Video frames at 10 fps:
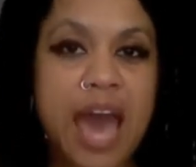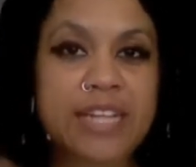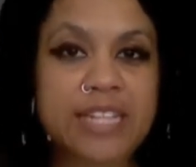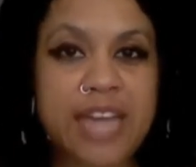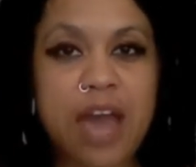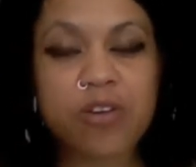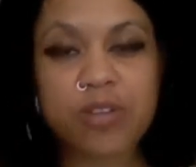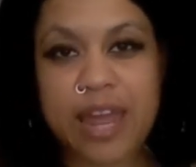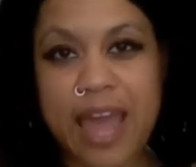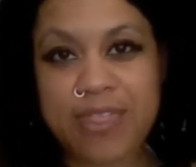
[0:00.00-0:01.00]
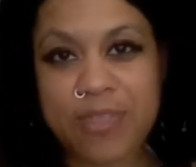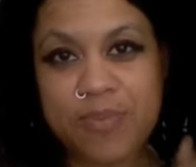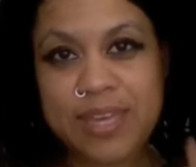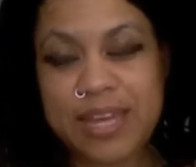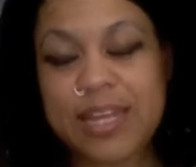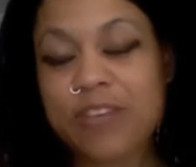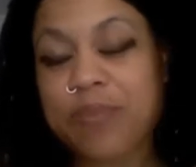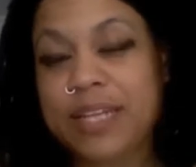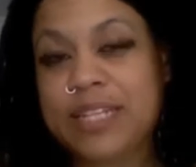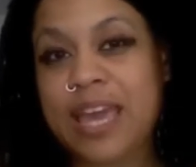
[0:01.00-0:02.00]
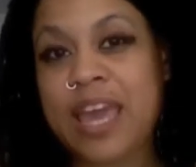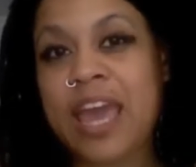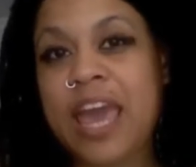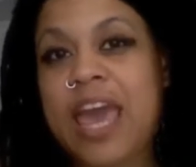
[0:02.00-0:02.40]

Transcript: I tackle that at the beginning of my day.